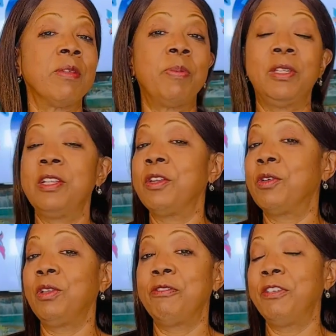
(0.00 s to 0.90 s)

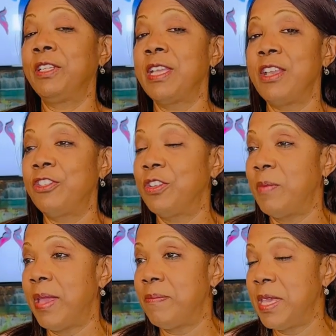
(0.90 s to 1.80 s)
political affiliation
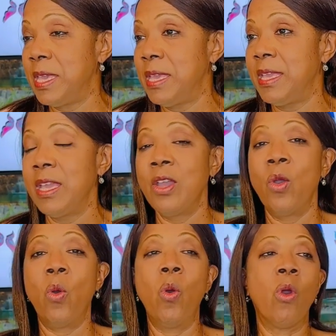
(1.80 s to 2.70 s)
may be,
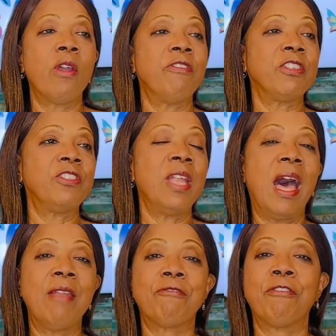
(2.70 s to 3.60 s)
or if it's
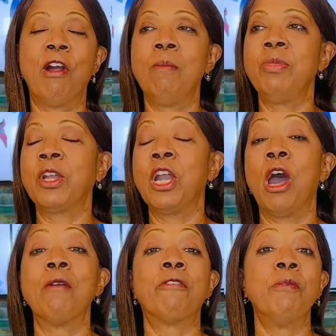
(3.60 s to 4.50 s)
not from the
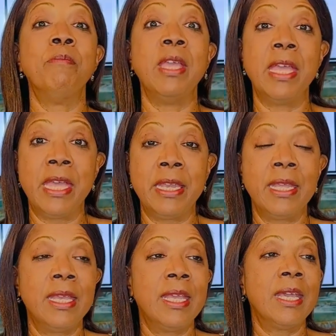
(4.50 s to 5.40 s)
government,
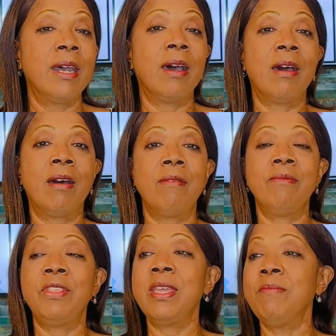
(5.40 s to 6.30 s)

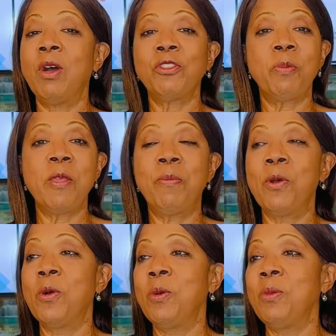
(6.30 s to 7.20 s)
then most
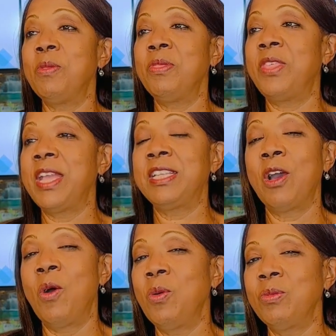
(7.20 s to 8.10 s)
people, they
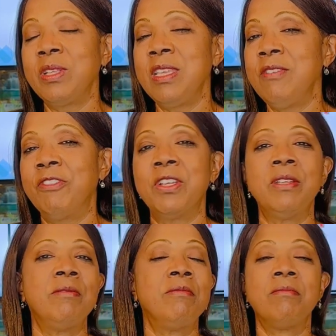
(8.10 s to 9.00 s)
don't even